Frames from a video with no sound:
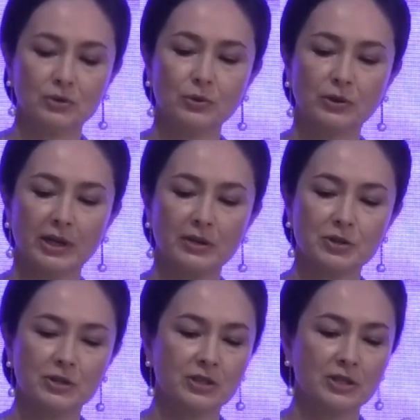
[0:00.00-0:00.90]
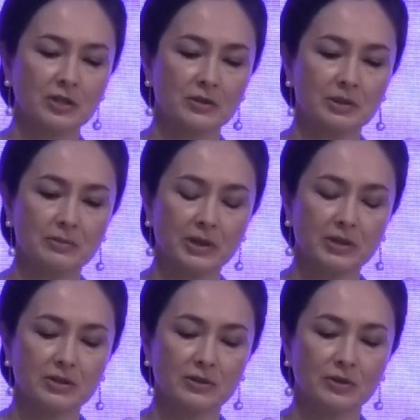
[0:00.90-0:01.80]
2,600
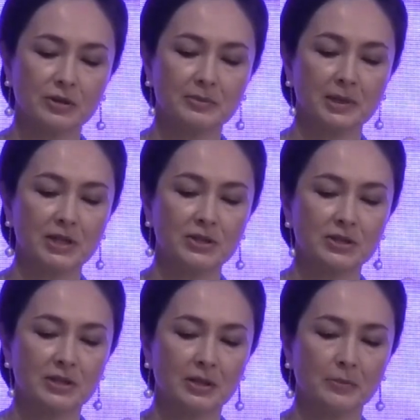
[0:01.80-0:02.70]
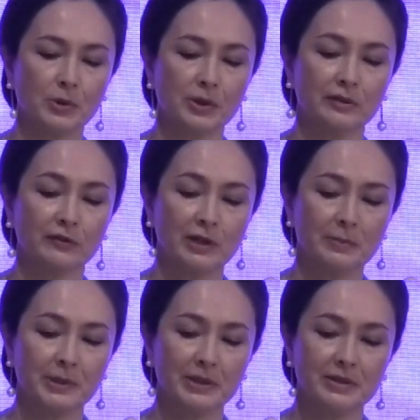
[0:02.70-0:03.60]
mothers across Malaysia, Singapore, and the
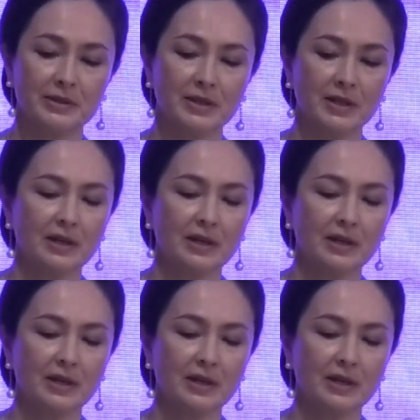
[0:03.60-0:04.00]
Philippines